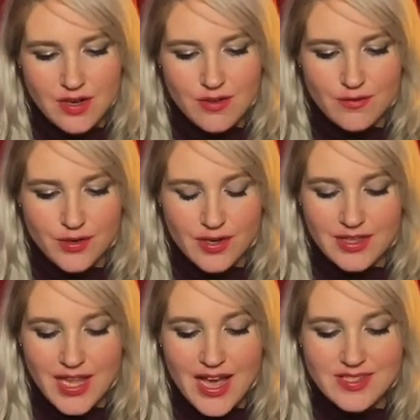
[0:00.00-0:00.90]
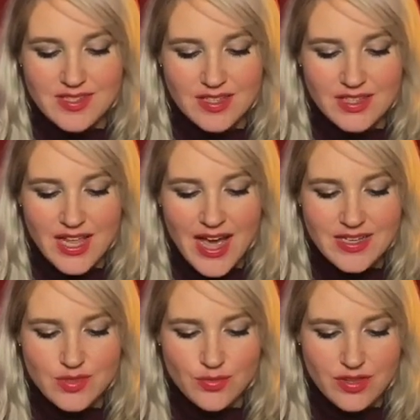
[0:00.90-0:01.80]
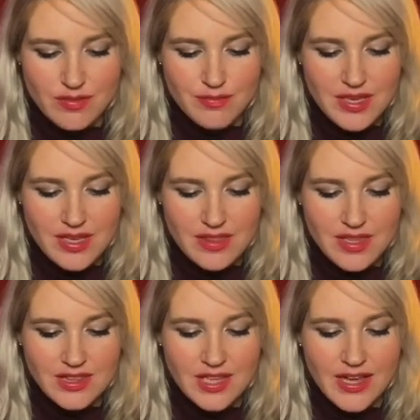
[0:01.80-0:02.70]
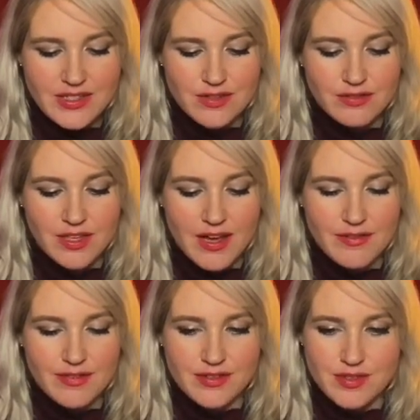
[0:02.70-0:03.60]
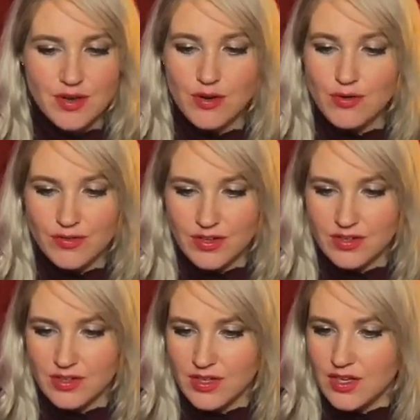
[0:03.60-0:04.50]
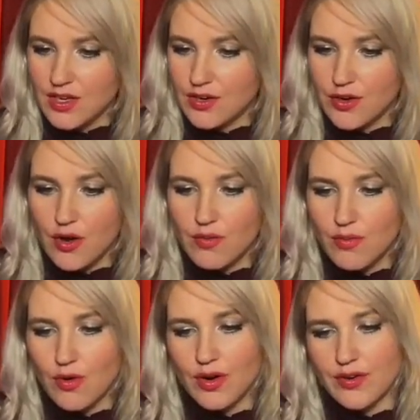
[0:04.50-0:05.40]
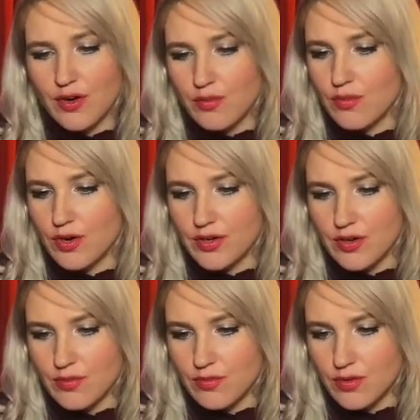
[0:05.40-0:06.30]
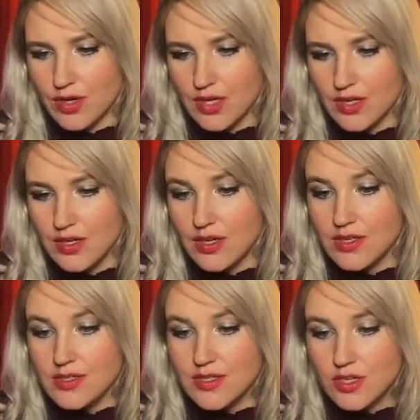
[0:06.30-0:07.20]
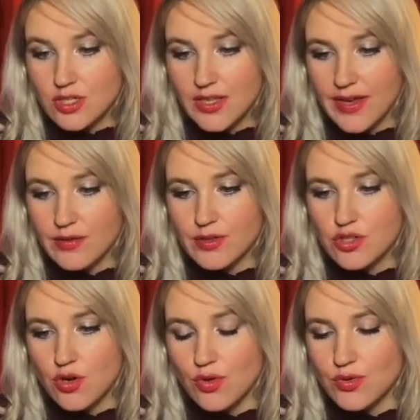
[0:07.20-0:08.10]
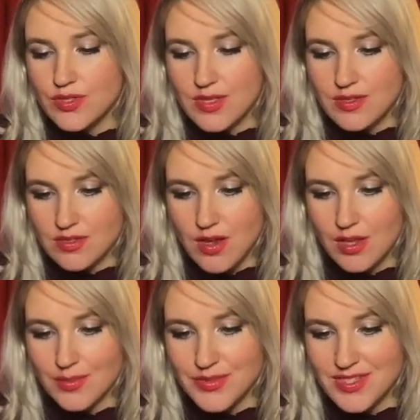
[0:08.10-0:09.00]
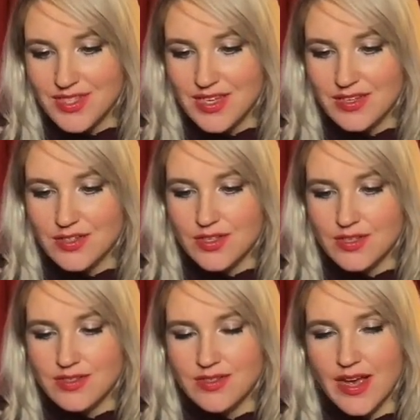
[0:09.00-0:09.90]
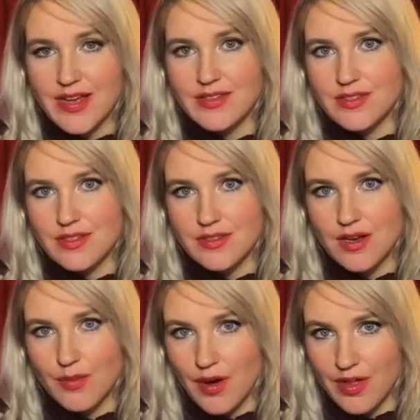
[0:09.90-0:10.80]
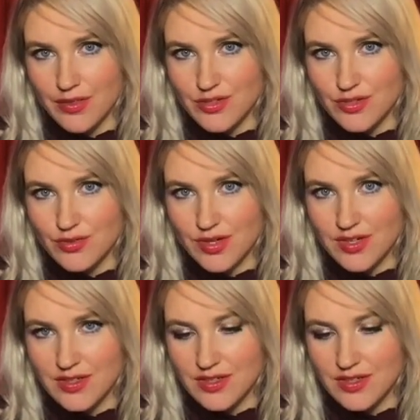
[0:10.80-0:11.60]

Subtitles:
For alas, alas, with me the light of life is over. No more, no more, no more. Such language holds the solemn sea to the sands upon the shore.